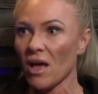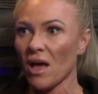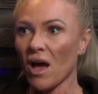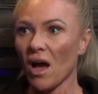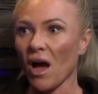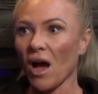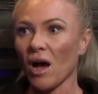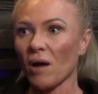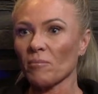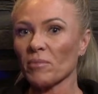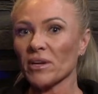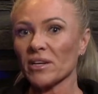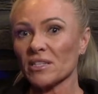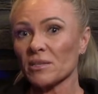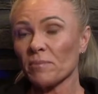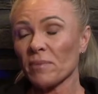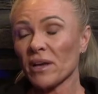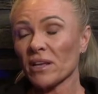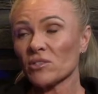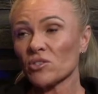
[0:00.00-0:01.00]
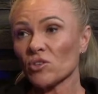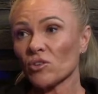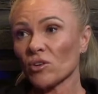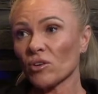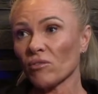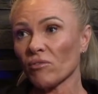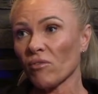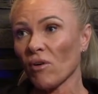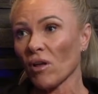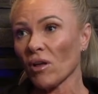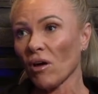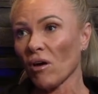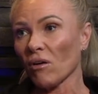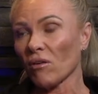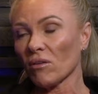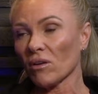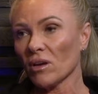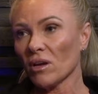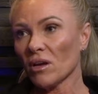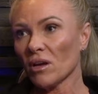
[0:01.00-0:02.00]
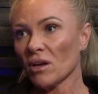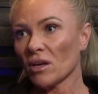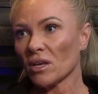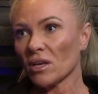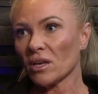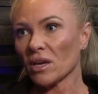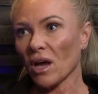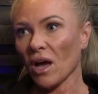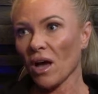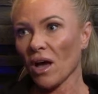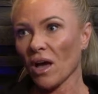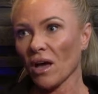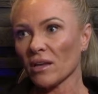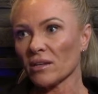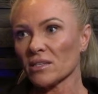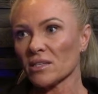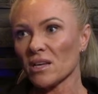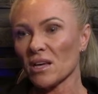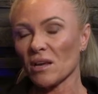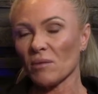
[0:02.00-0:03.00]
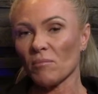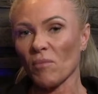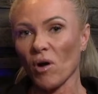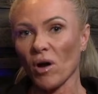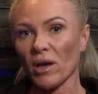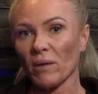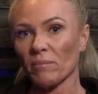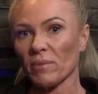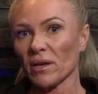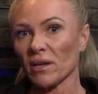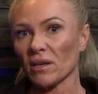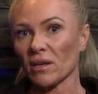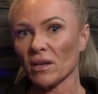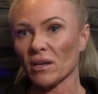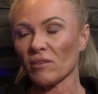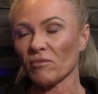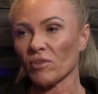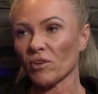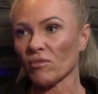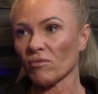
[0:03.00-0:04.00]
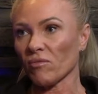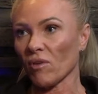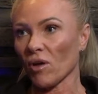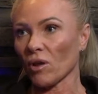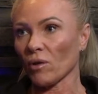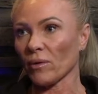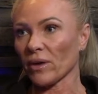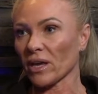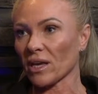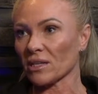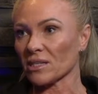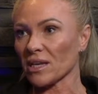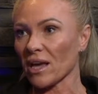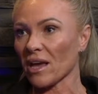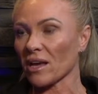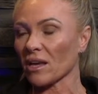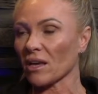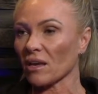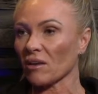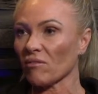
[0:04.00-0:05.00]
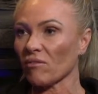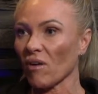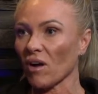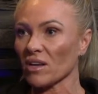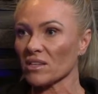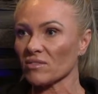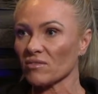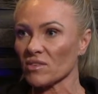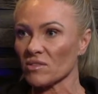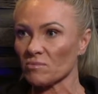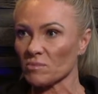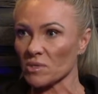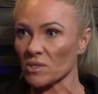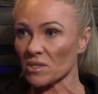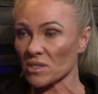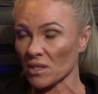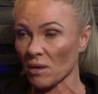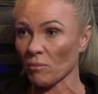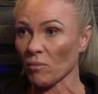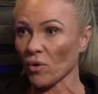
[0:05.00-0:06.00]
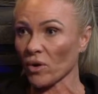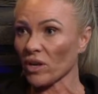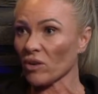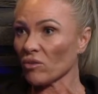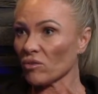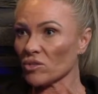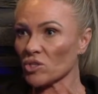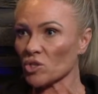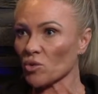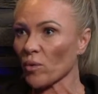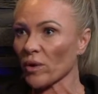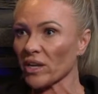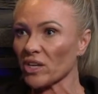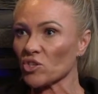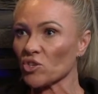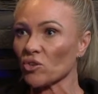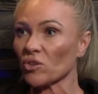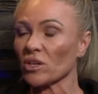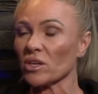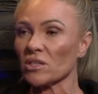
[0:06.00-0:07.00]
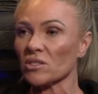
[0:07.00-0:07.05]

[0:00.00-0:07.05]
But it depends who you follow. You can't, in my opinion, if you're following and taking advice from somebody who's 22 years